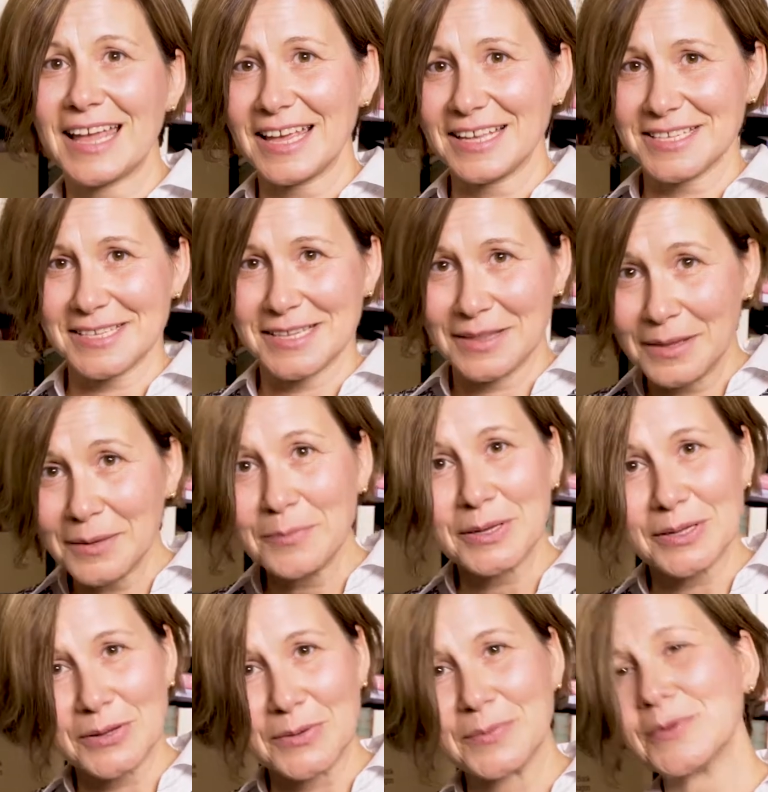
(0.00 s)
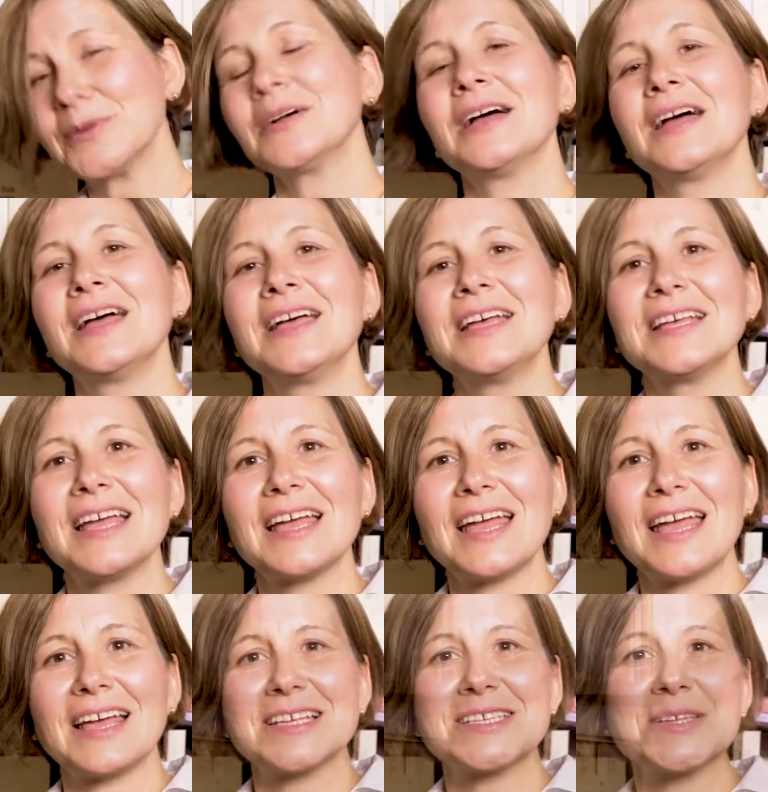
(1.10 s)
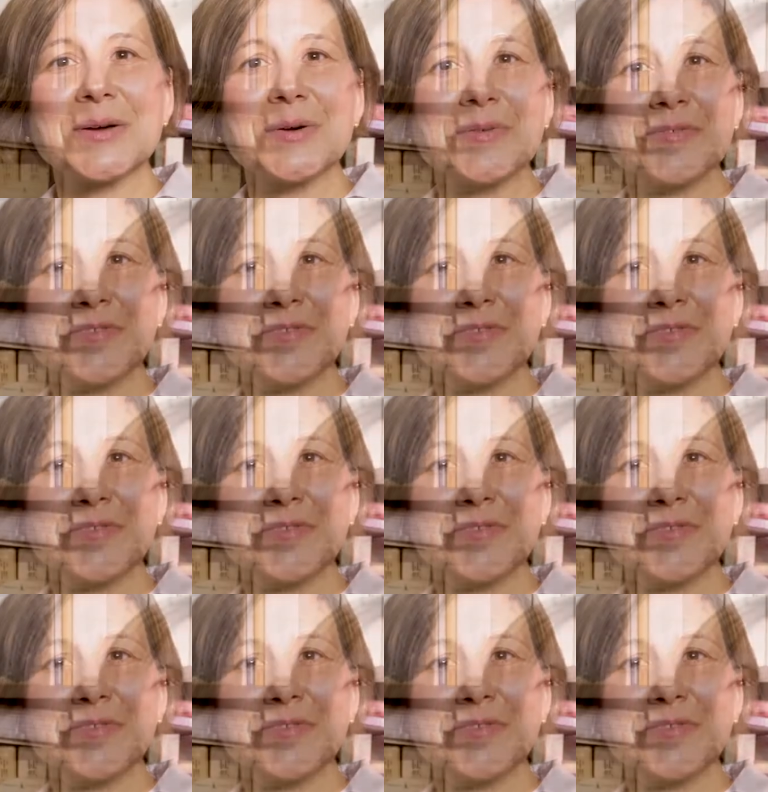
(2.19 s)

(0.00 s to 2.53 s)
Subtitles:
as the pillow book. So